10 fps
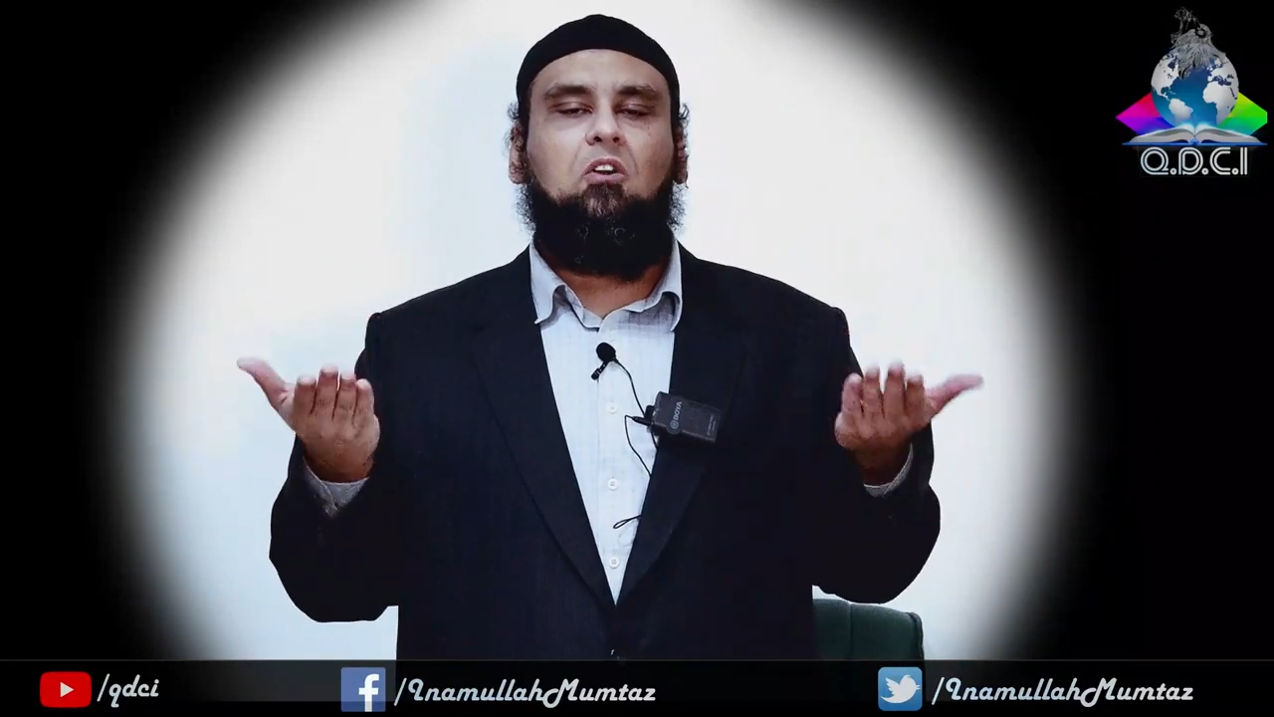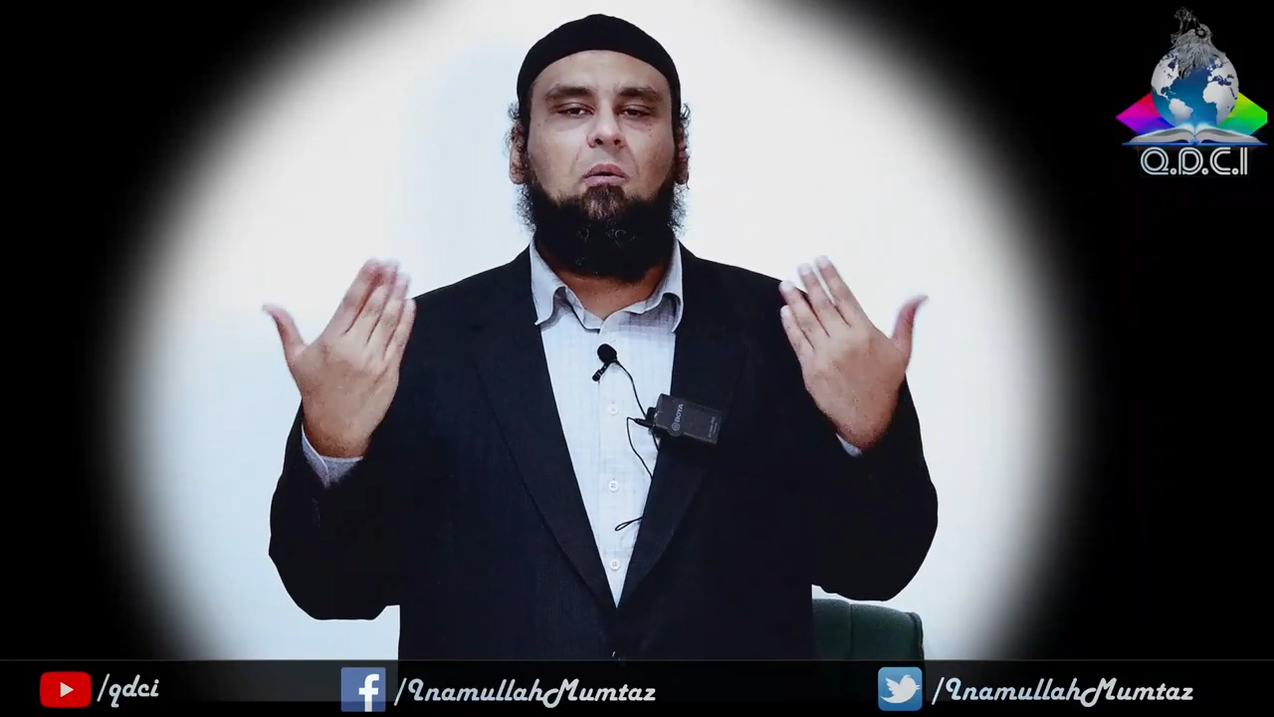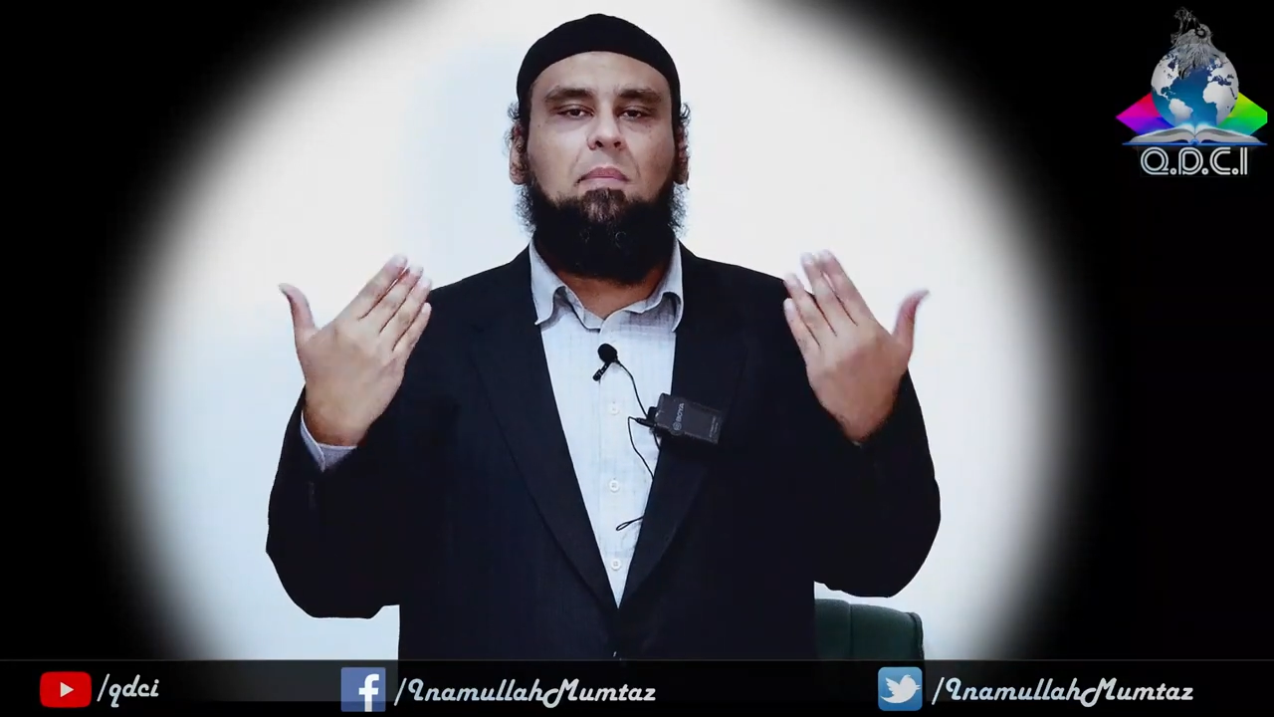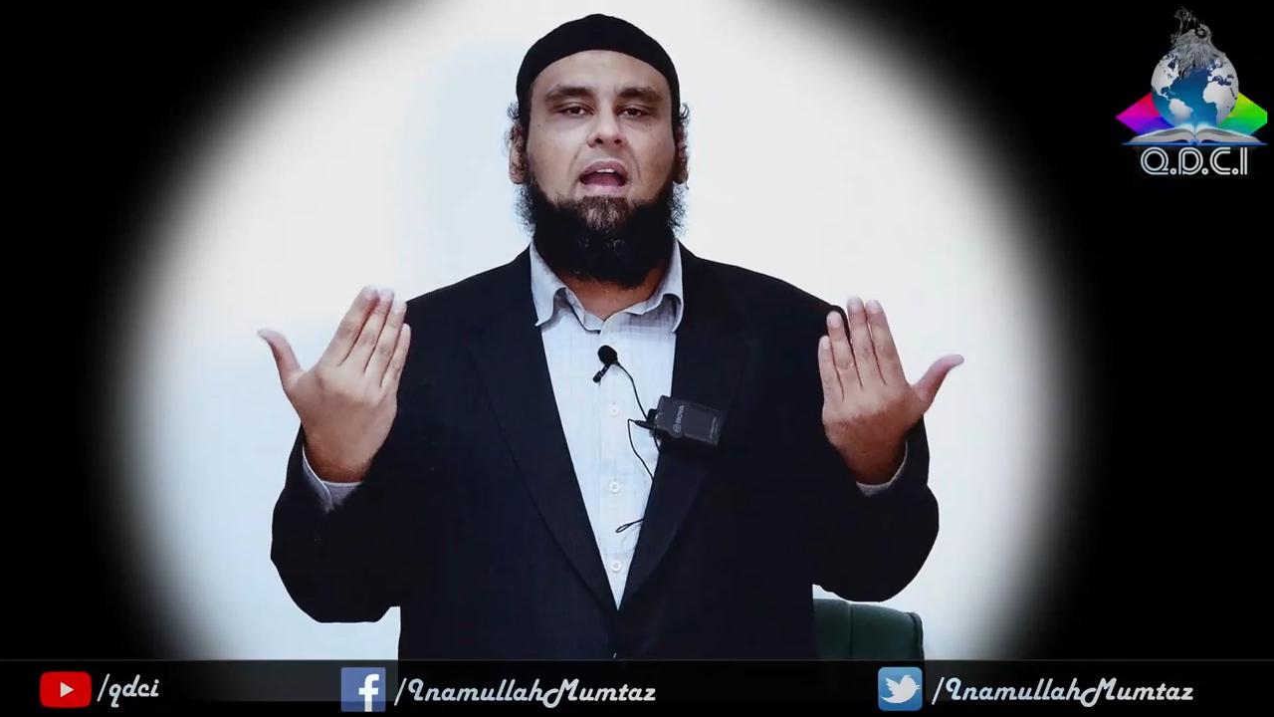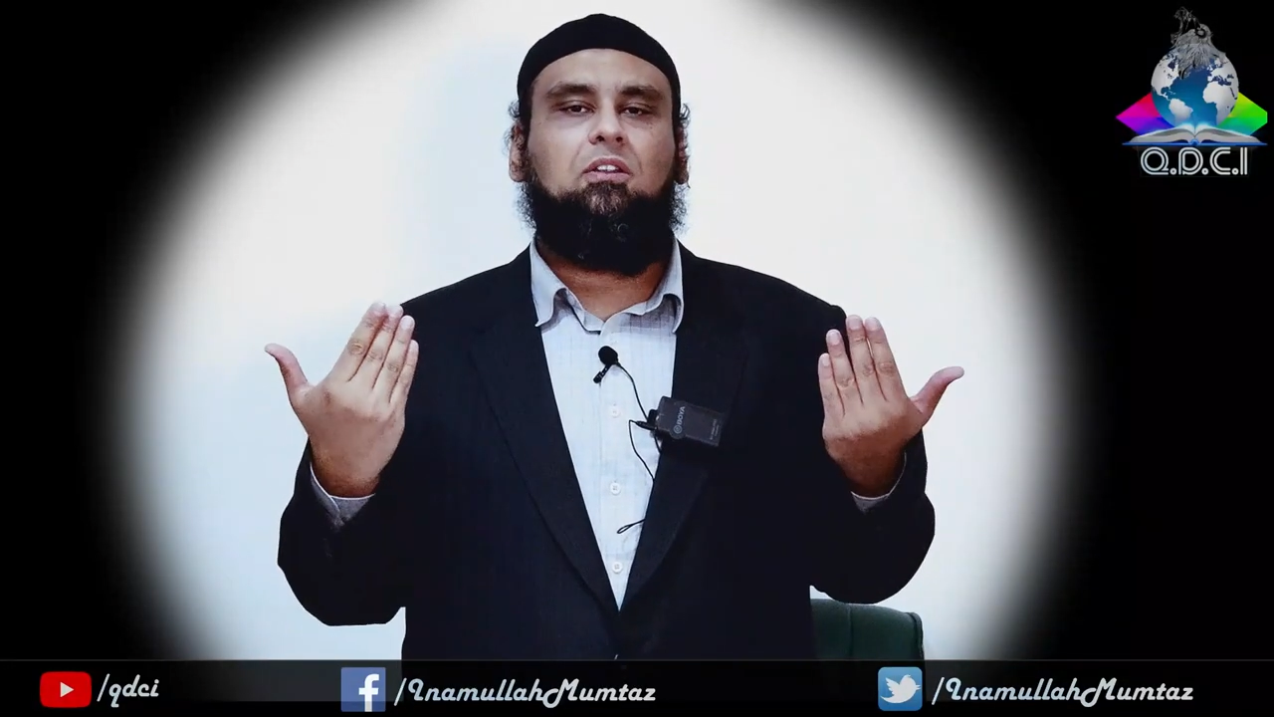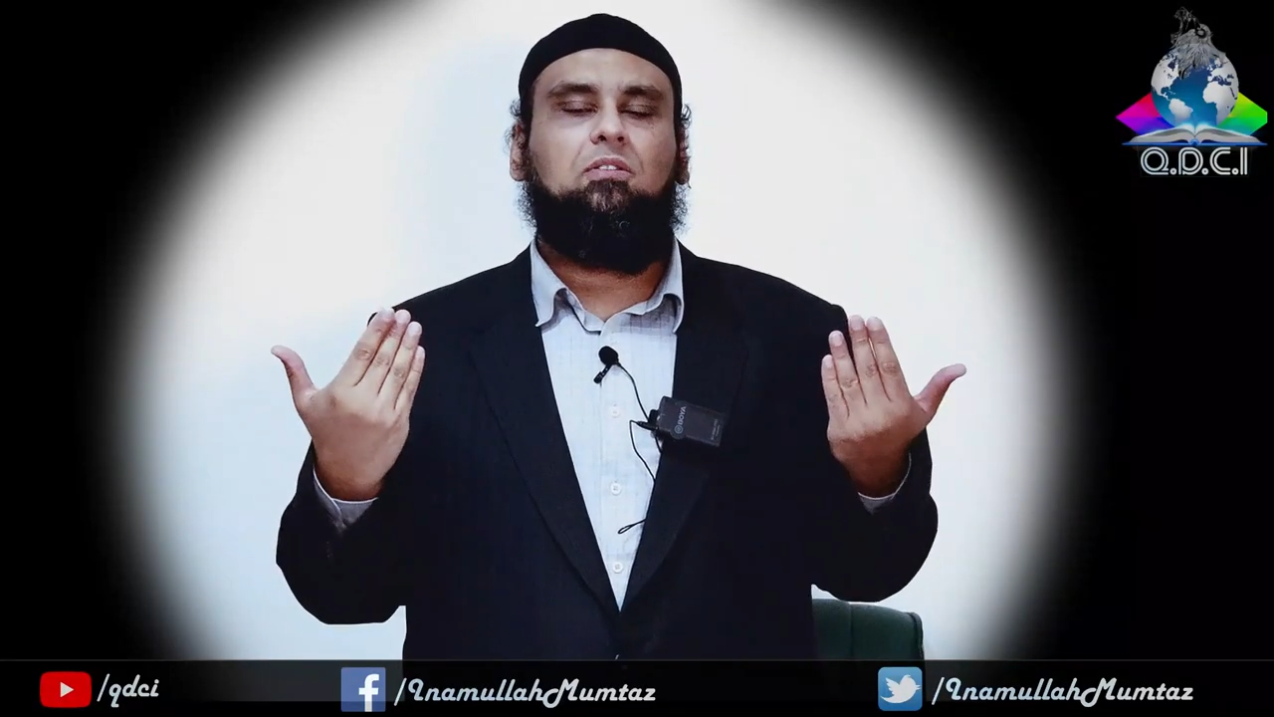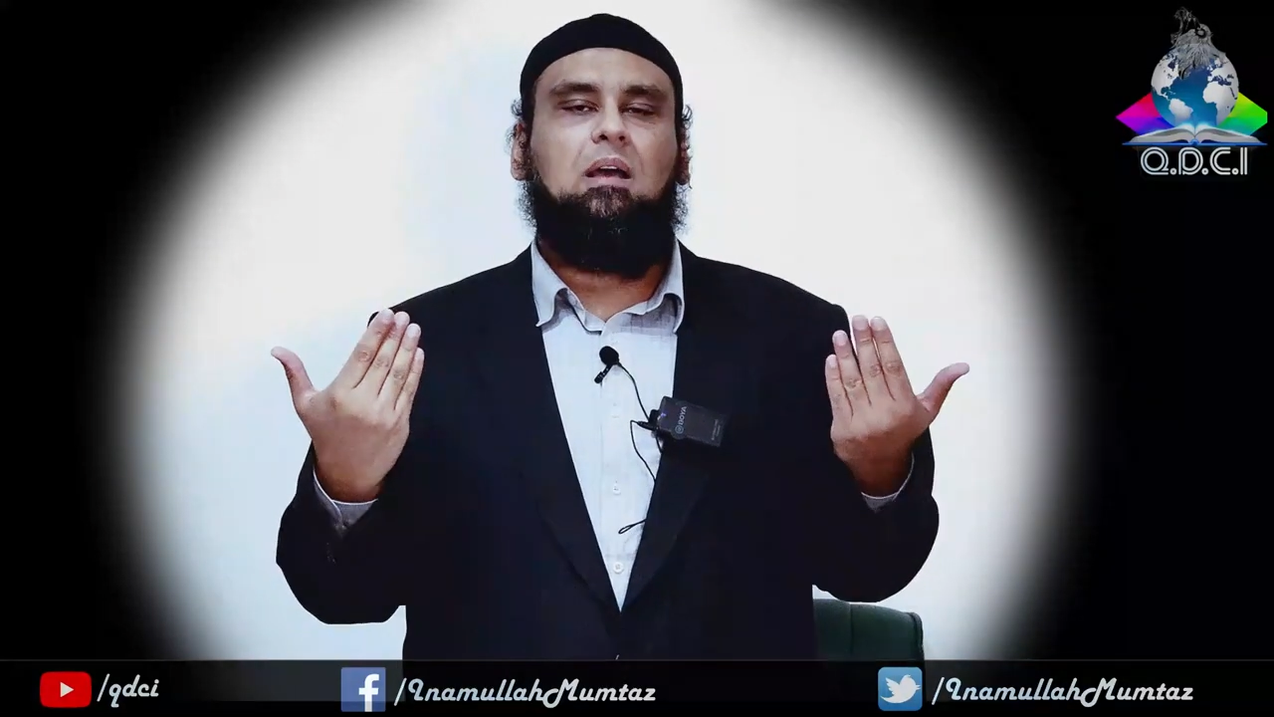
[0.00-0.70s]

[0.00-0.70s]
go back to